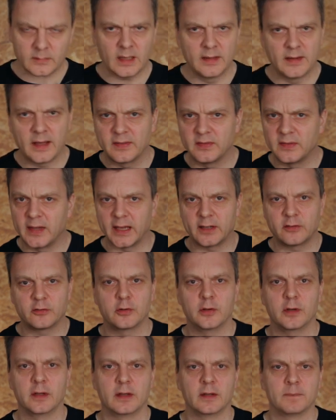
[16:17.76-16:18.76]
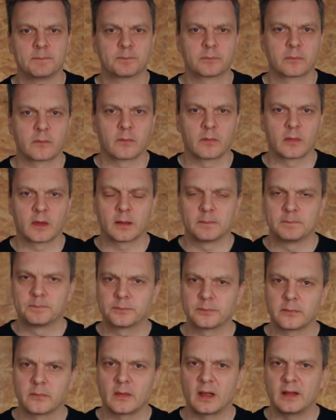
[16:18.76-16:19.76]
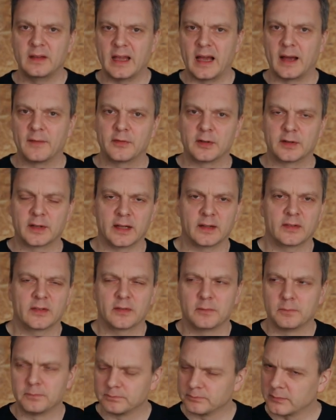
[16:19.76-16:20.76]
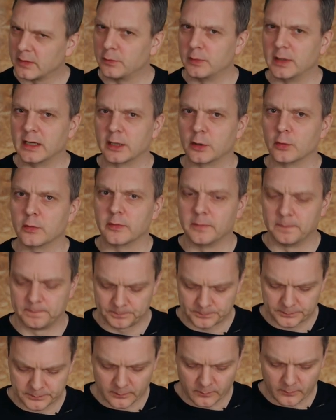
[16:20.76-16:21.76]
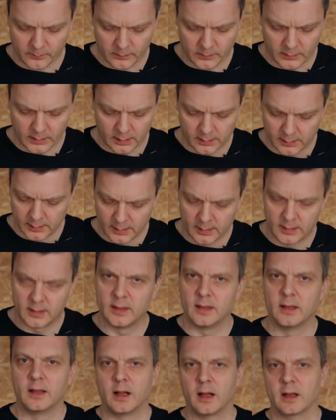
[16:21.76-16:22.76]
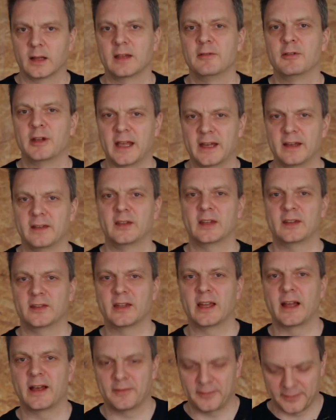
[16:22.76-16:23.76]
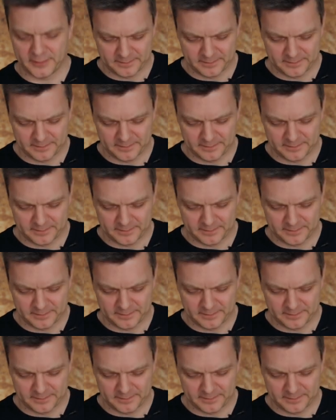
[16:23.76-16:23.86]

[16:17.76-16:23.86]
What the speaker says: That texture and the aftertaste, really good. I'll give it 86.5,